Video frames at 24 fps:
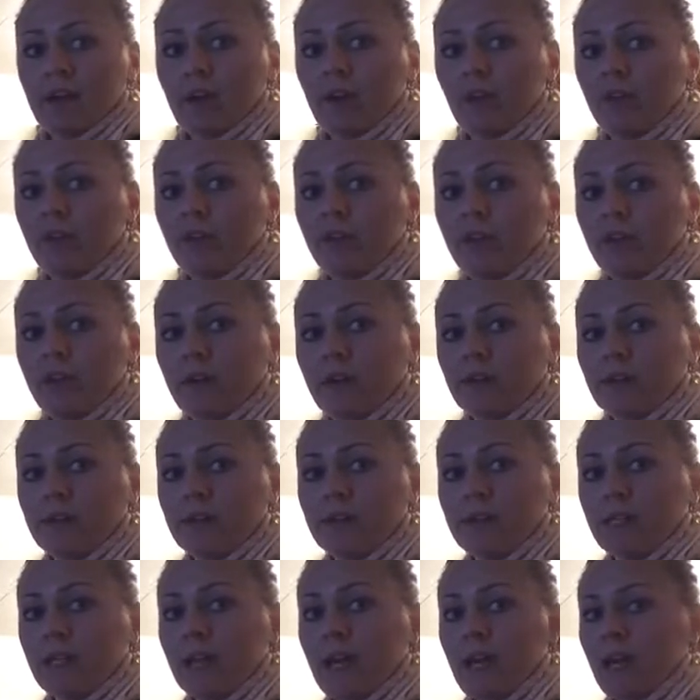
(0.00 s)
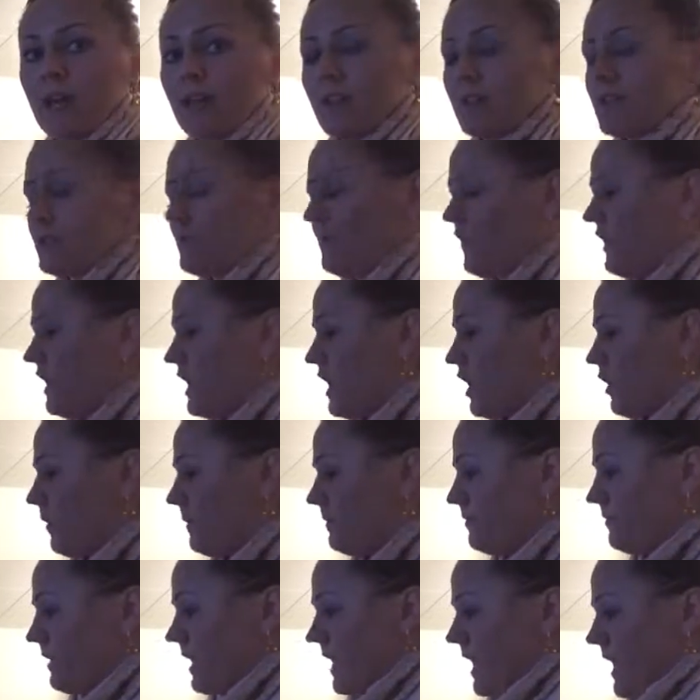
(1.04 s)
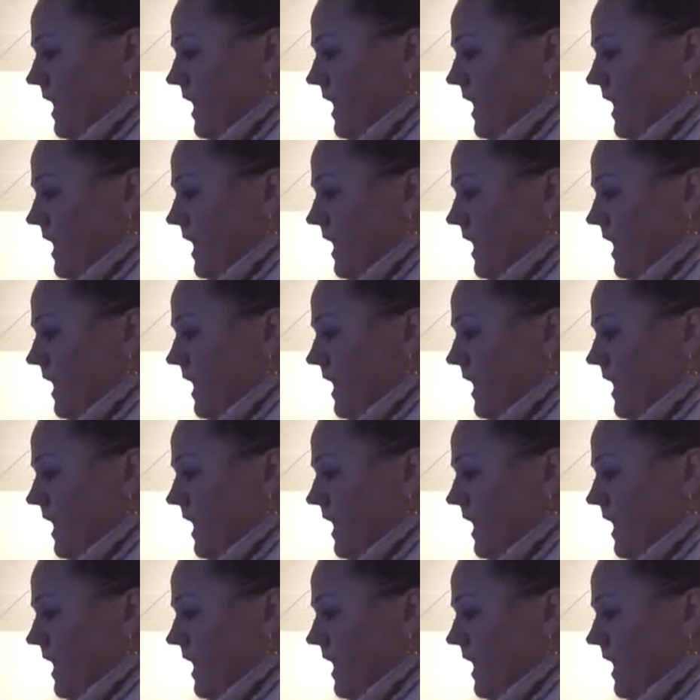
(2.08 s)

Hopefully you can see that in this video.